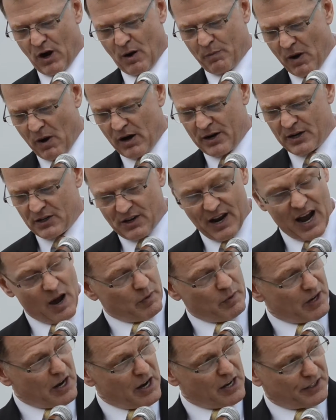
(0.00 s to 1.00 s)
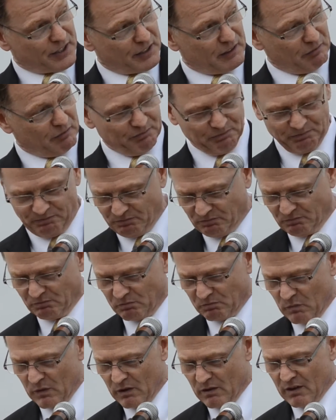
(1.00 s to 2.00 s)
our party's nomination,
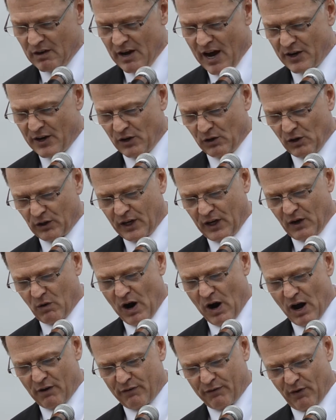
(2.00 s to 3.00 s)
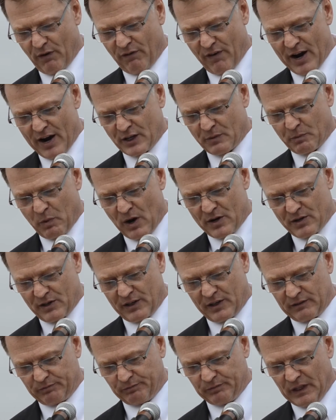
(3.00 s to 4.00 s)
and you're looking around for a vice
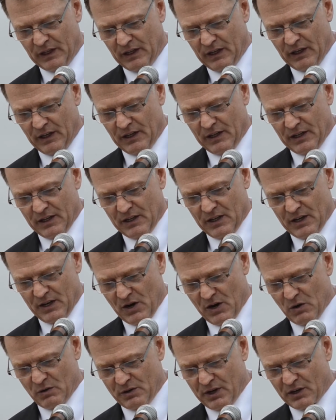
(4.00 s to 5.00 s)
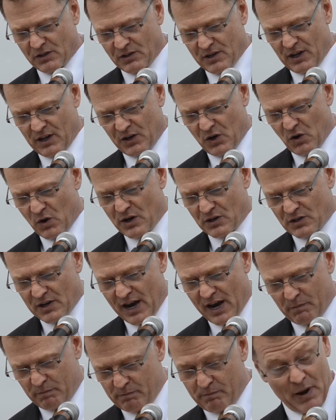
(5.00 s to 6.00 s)
president, you know, Dixon, Illinois is
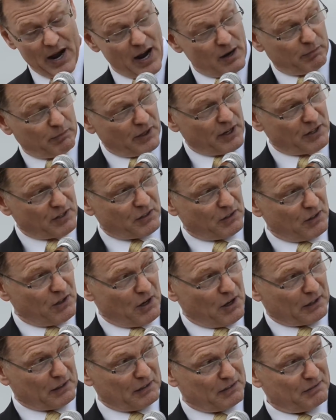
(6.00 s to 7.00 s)
not a bad place to look.